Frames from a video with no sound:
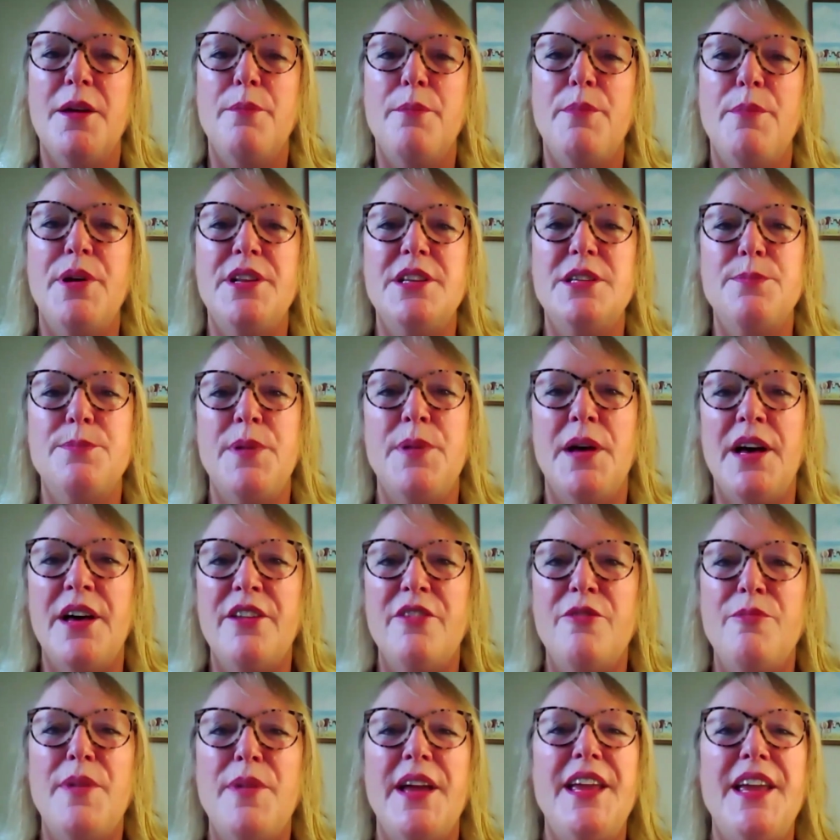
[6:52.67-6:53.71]
But as part
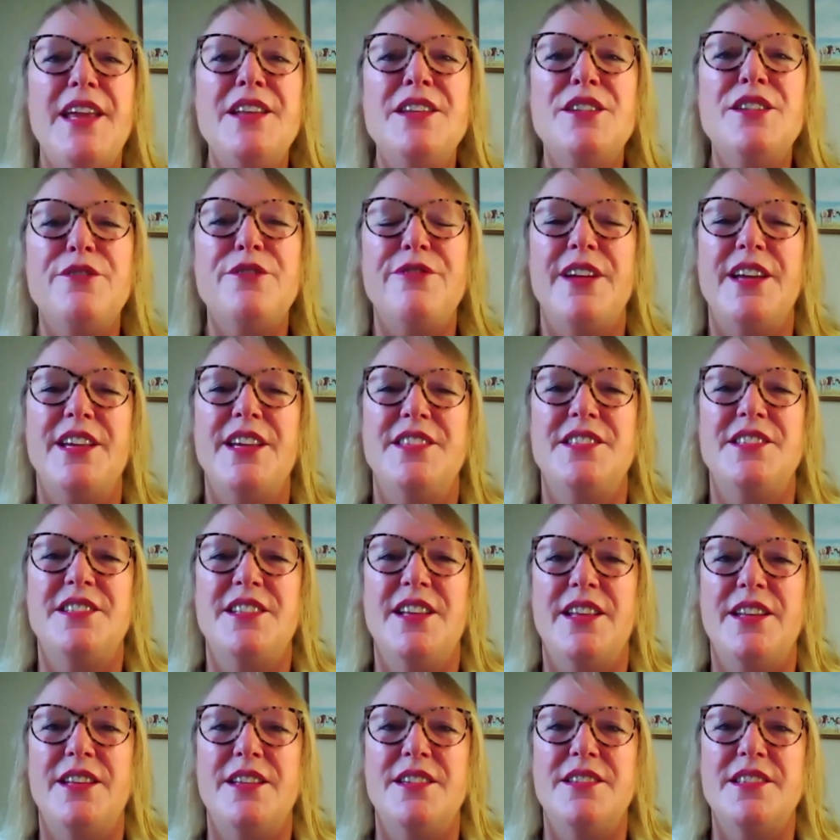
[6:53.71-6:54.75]
of my interfaith
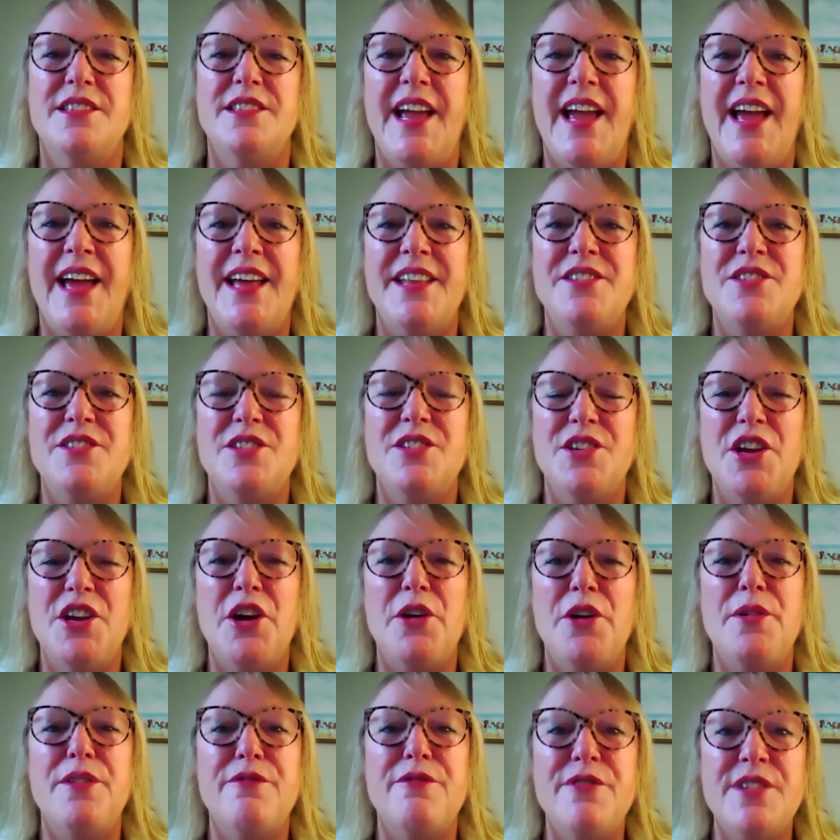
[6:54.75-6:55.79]
studies, I had to go
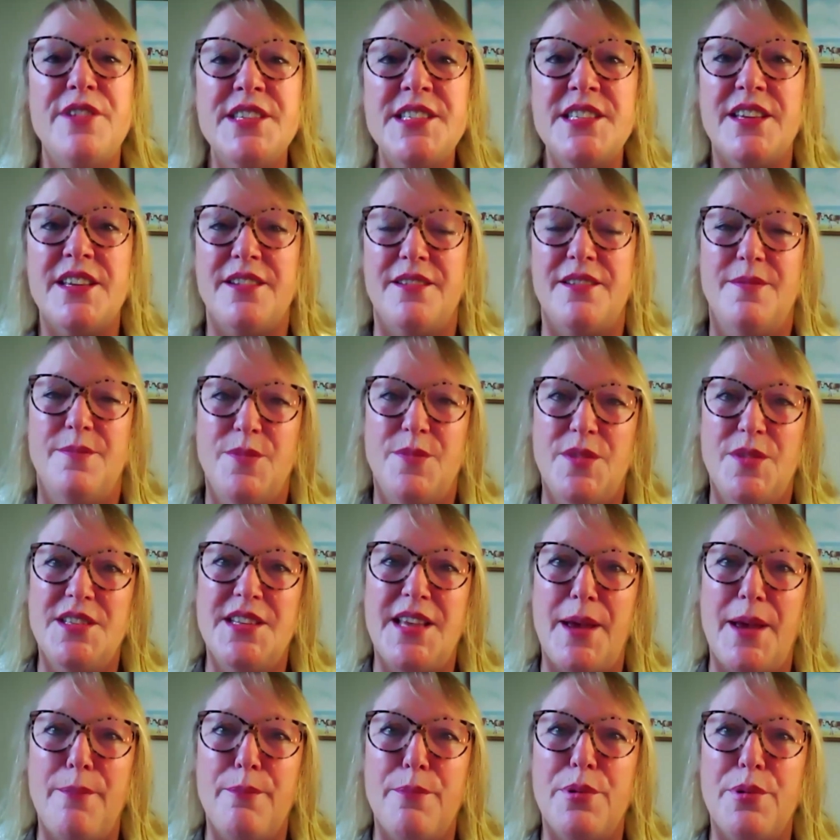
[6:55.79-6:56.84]
and visit the
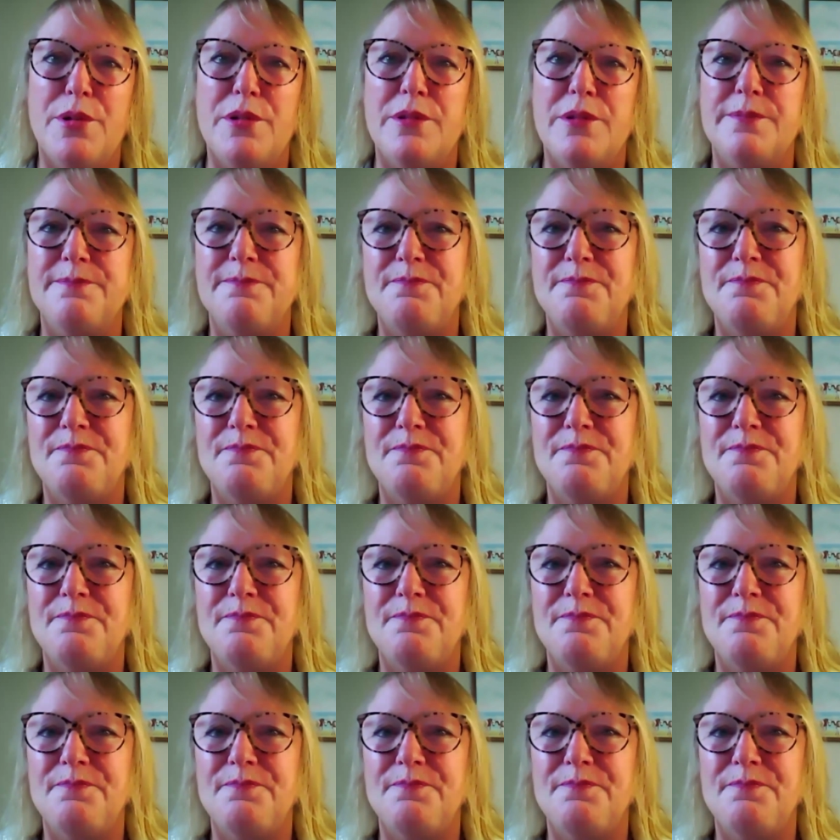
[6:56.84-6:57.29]
temple.